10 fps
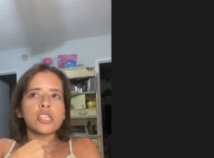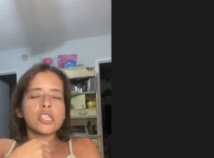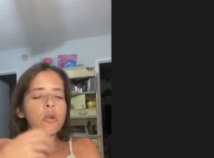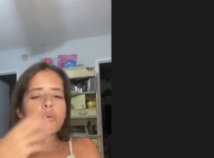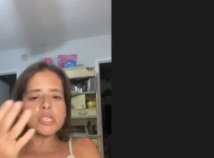
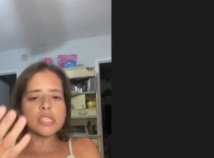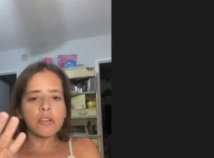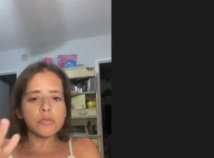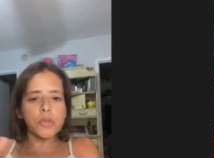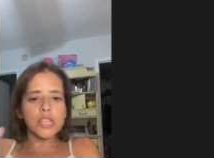she always
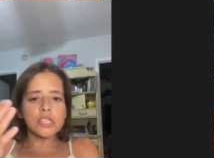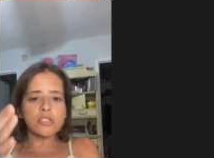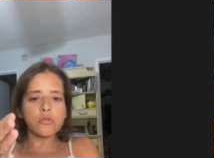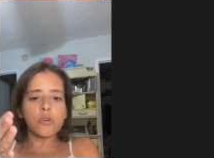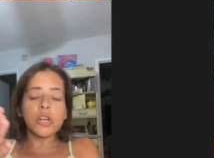tells me
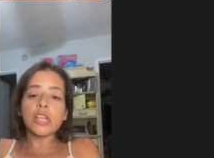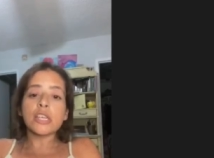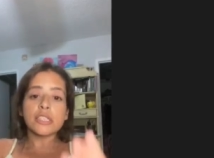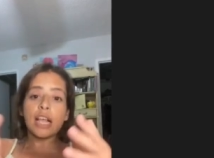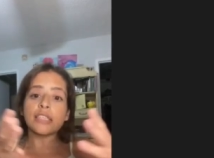this story
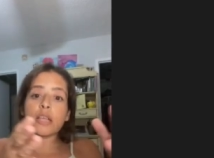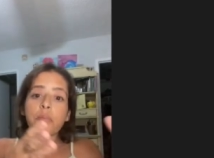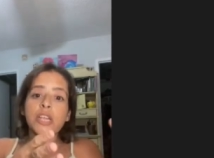because, as I